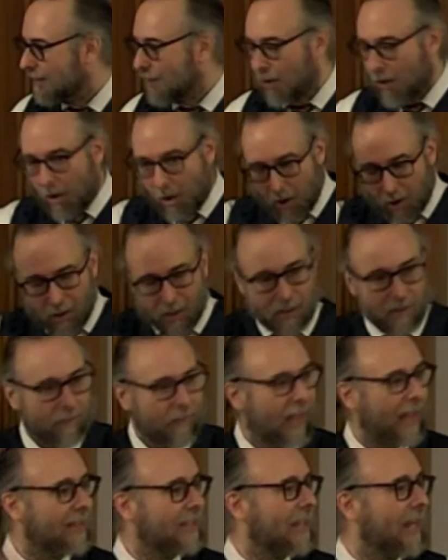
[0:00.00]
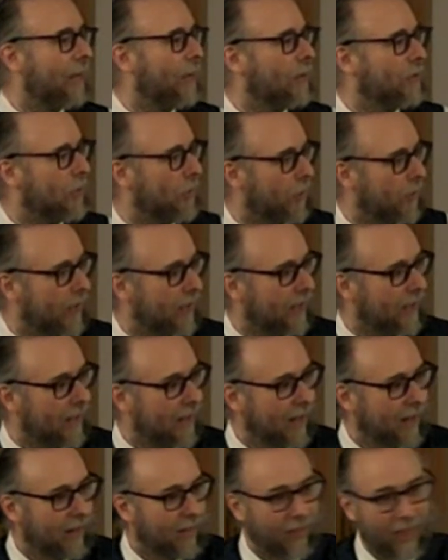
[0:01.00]
all of that territory
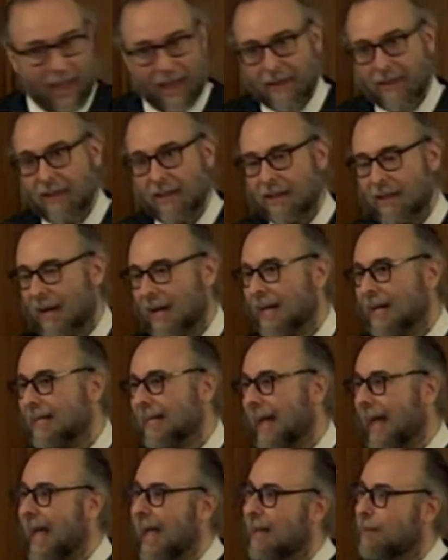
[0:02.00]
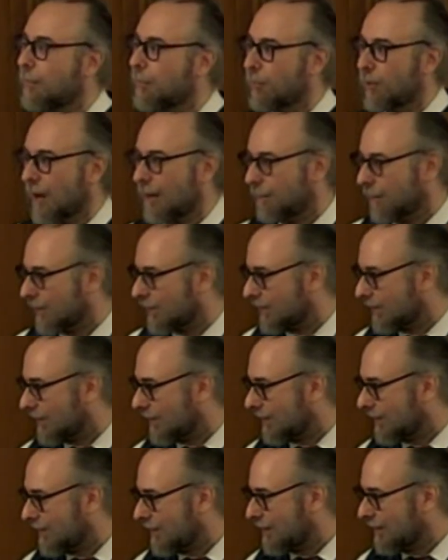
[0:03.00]
that God had promised
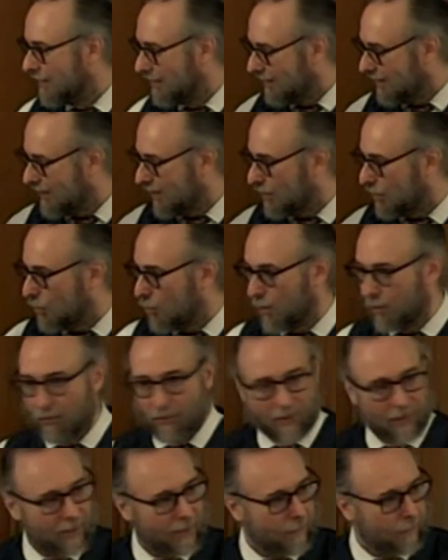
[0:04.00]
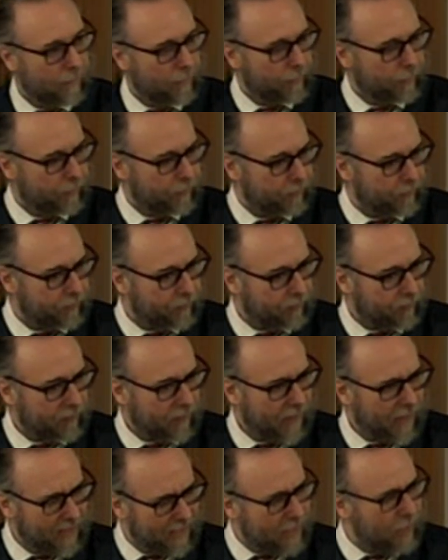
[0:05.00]
us, in quotes.
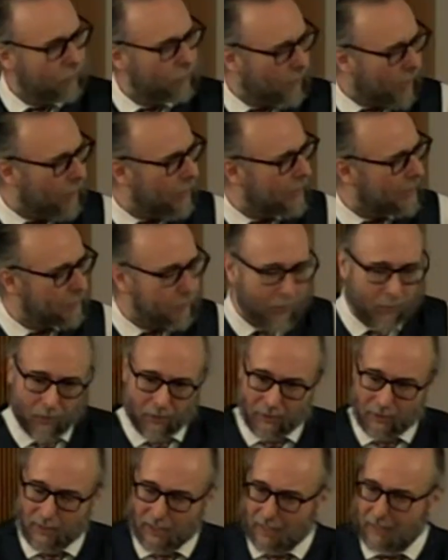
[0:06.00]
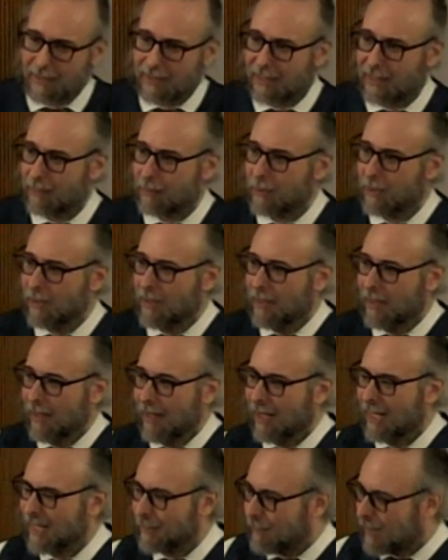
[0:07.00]
That's a very important concept,
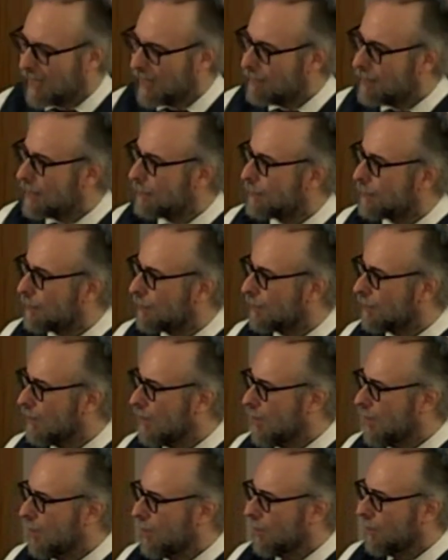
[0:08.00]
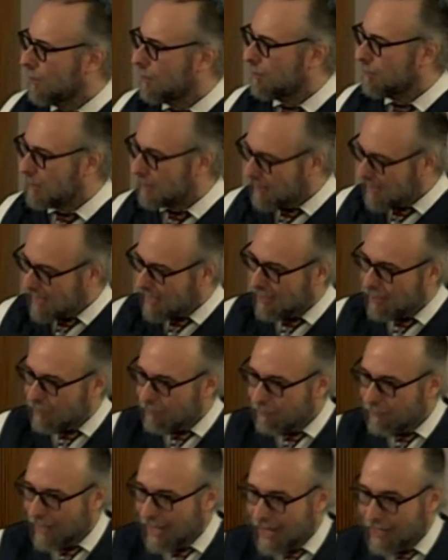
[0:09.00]
because many people believe
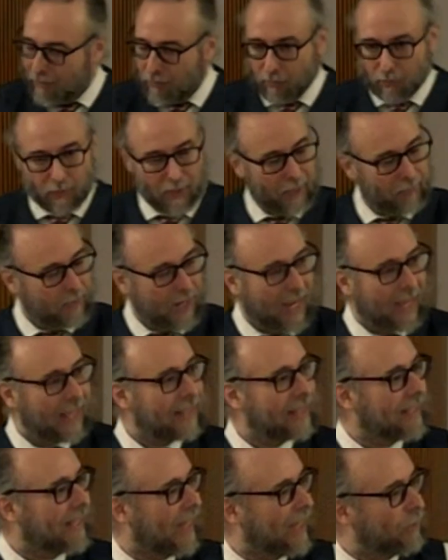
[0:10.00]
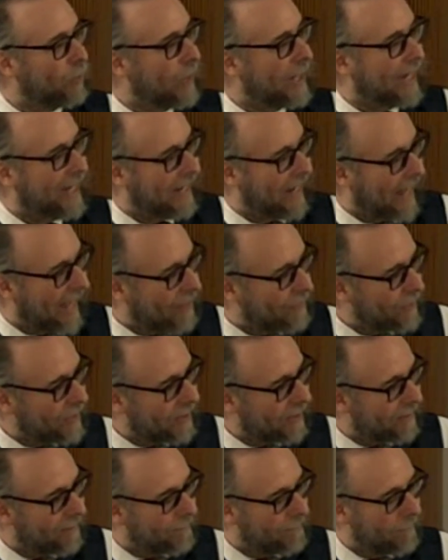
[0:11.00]
that if God said we can have it,
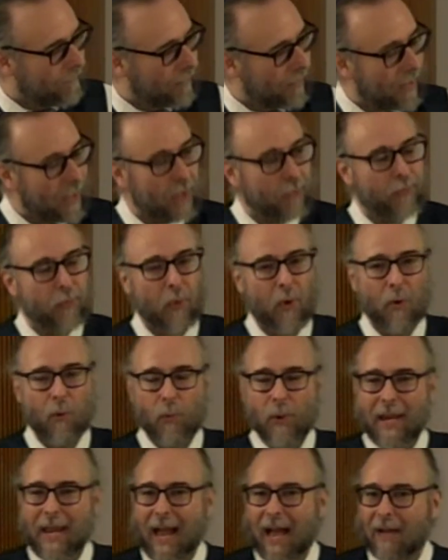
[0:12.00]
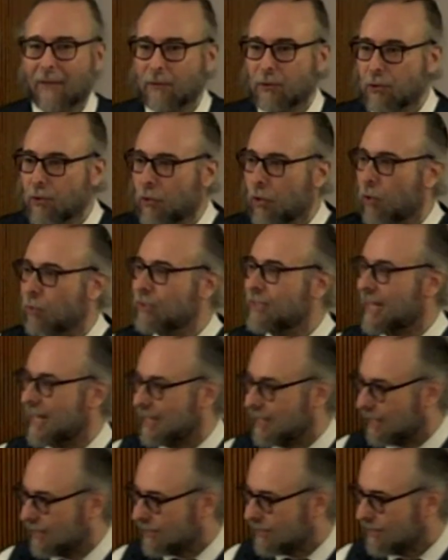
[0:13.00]
therefore we have to go take it.